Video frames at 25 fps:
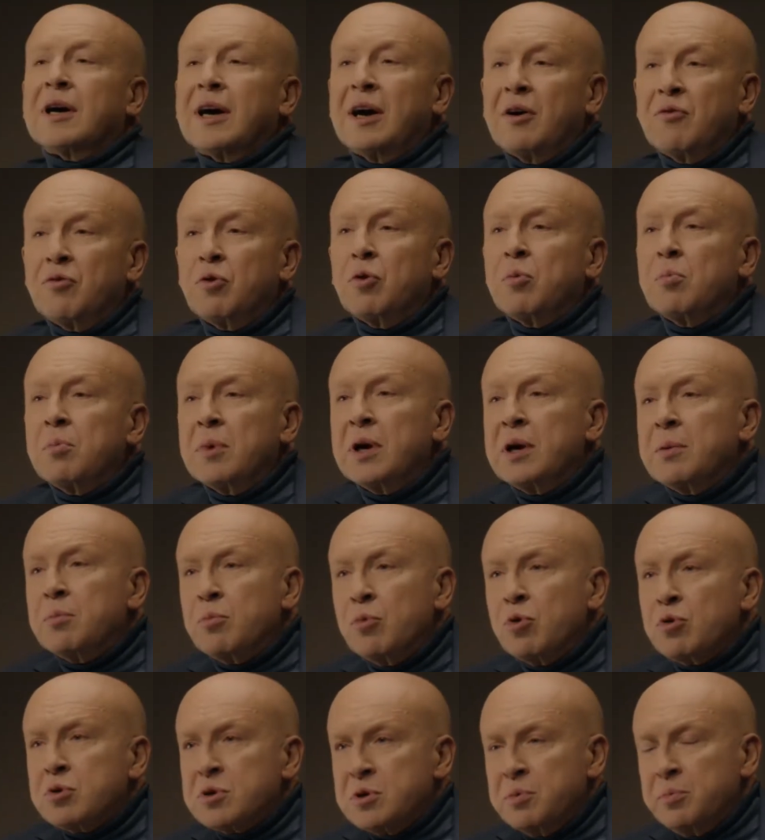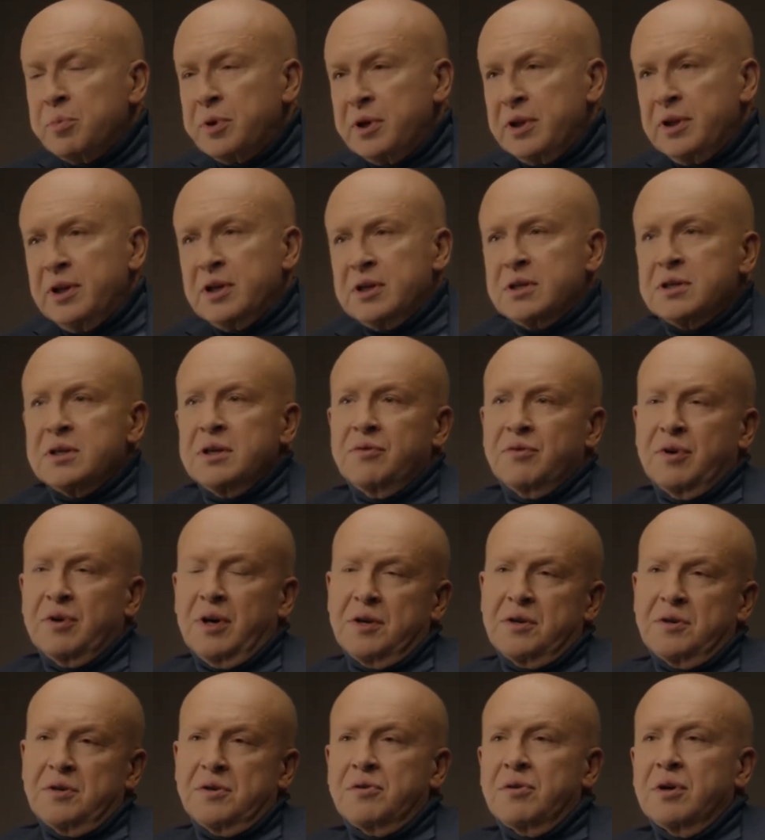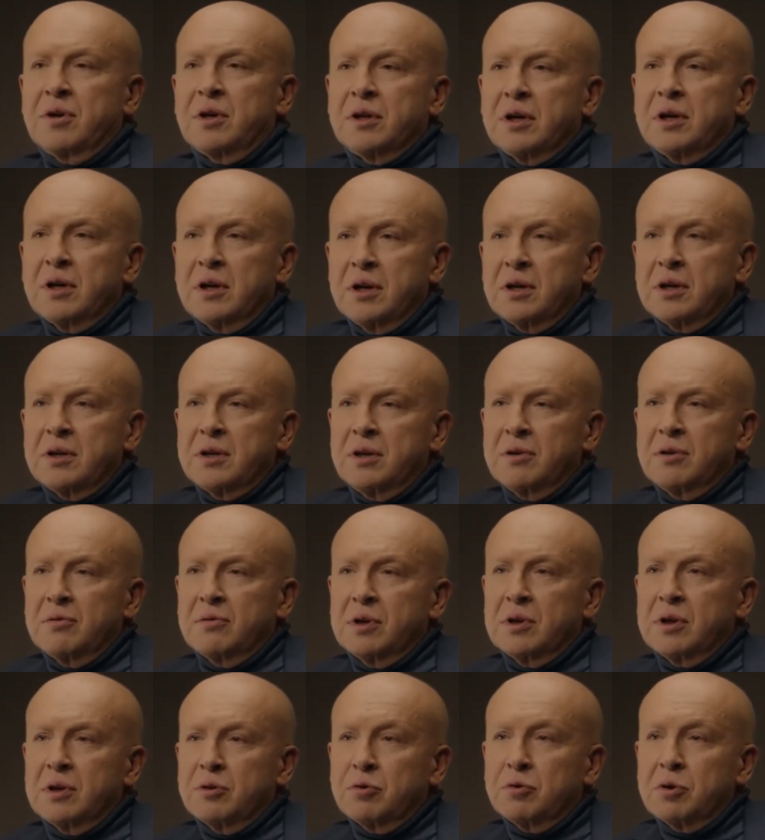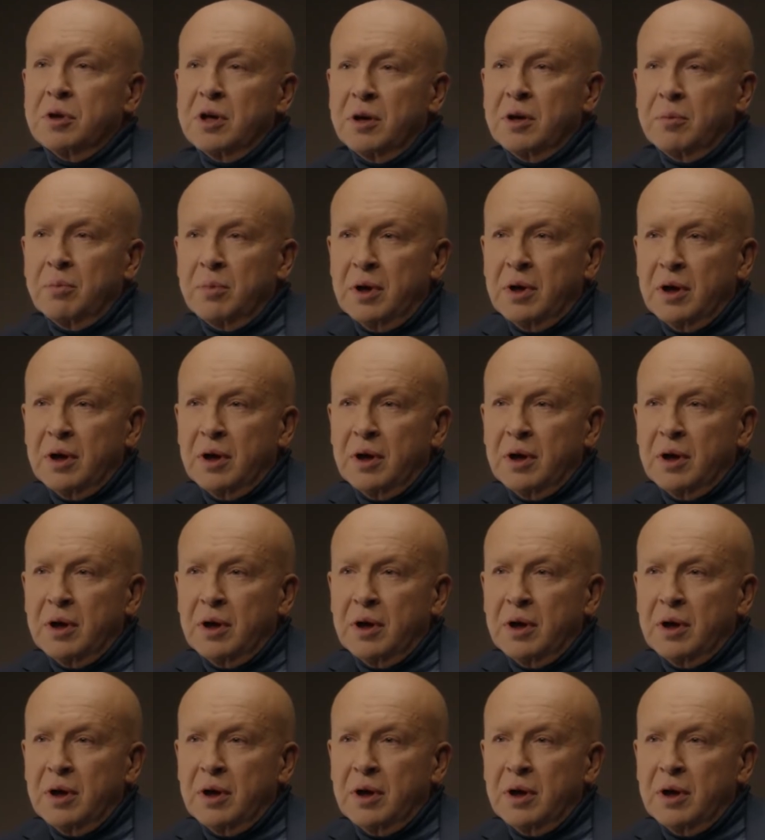Whom can we offer as an alternative? Not an American.